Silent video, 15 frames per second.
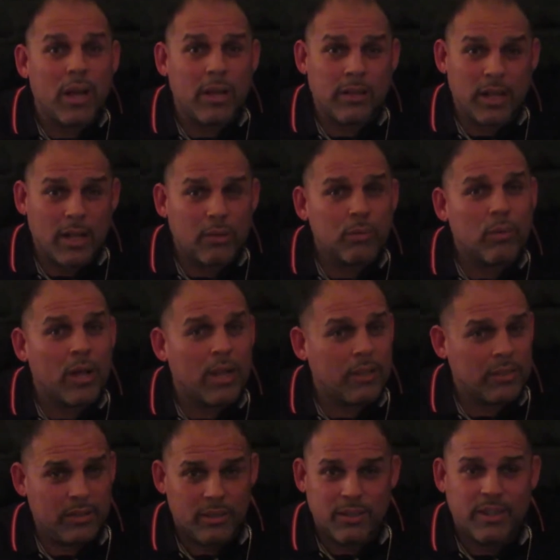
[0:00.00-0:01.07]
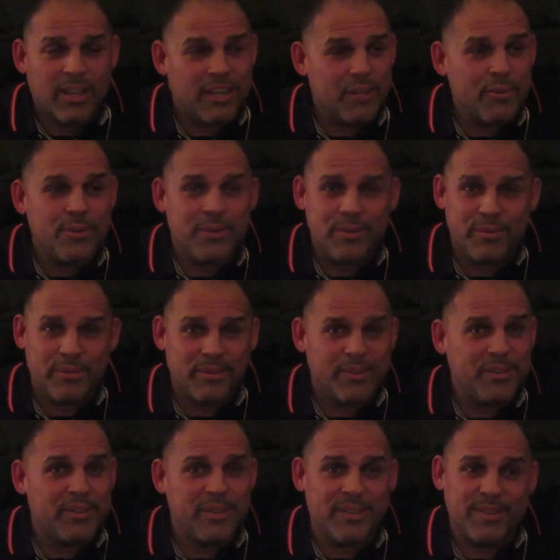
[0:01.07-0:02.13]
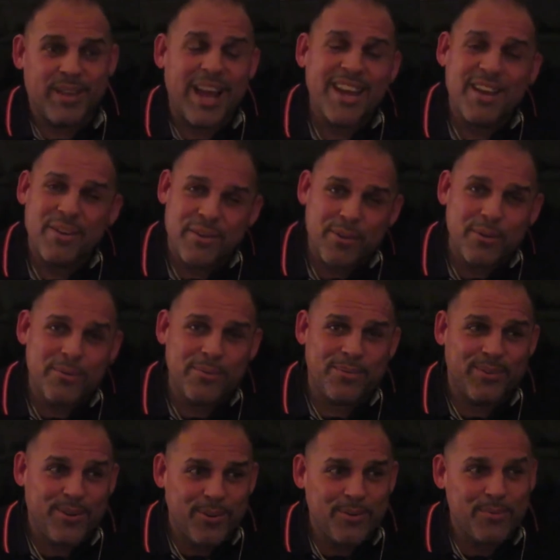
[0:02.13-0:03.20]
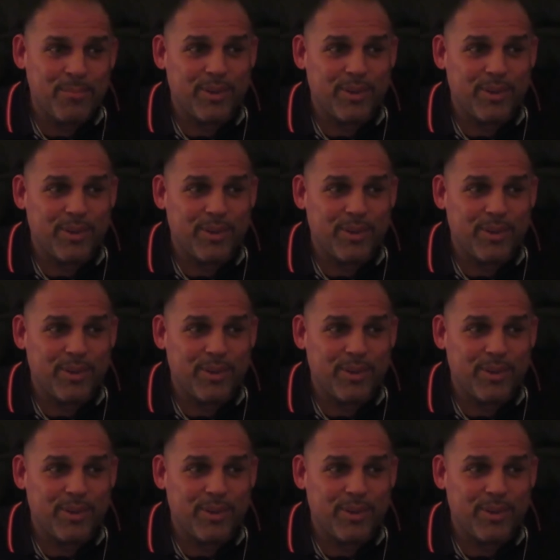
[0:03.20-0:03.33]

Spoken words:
That's why I knew he I didn't know,